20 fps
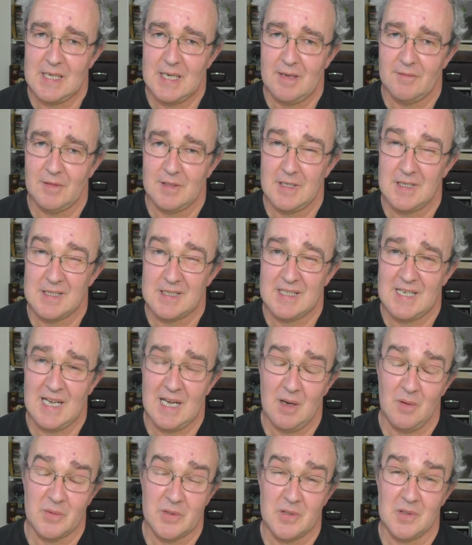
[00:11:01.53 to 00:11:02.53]
eleven, it's
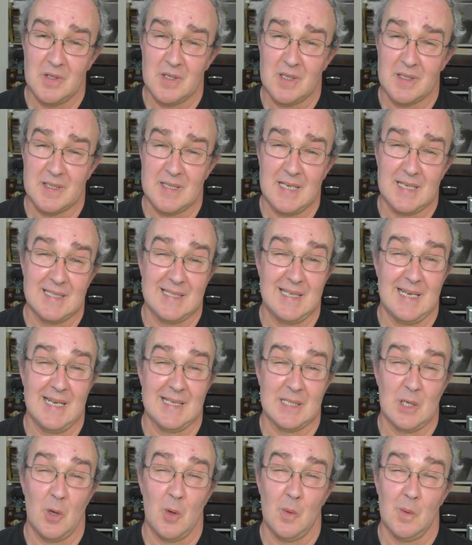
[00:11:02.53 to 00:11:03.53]
now sort of six
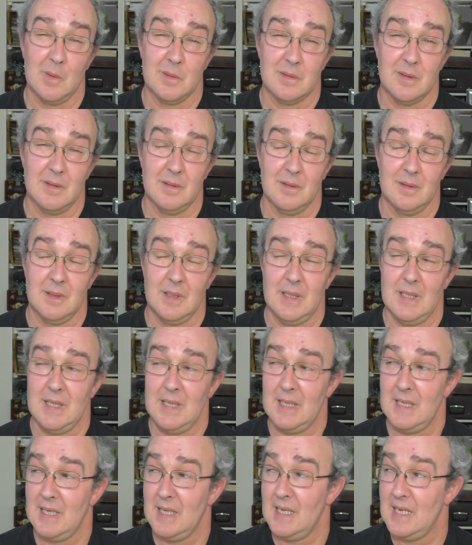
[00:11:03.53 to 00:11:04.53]
years old.
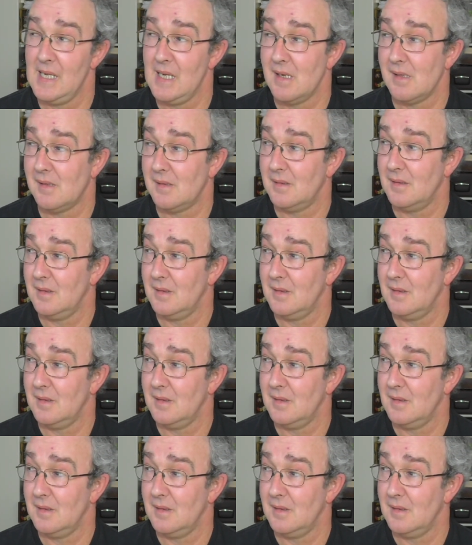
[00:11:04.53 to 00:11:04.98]
Uh,